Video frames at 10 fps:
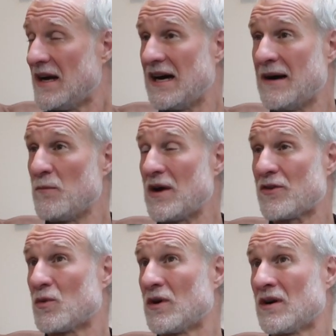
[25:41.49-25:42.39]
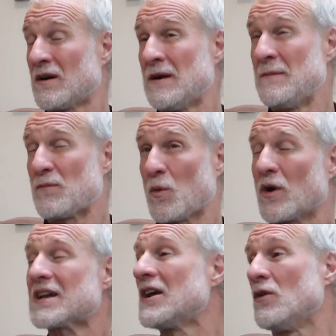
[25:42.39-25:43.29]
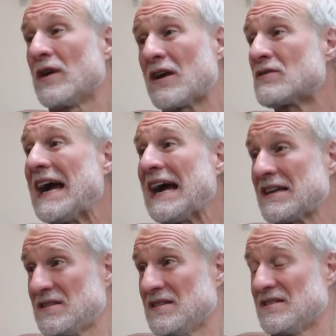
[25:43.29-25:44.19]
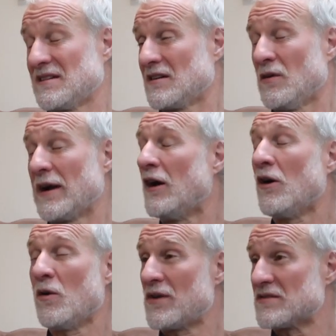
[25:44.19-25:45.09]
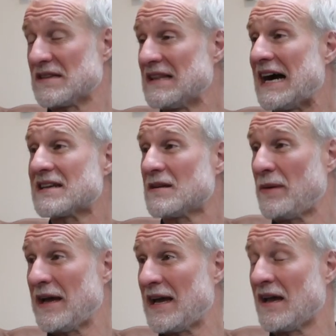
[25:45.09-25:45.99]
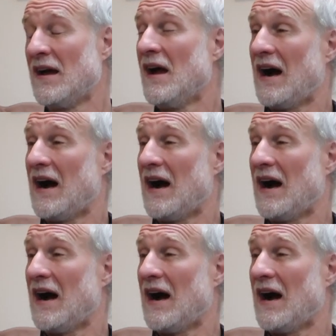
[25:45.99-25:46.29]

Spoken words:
Whether we're working on our taxes and going, oh, there's a lot to pay.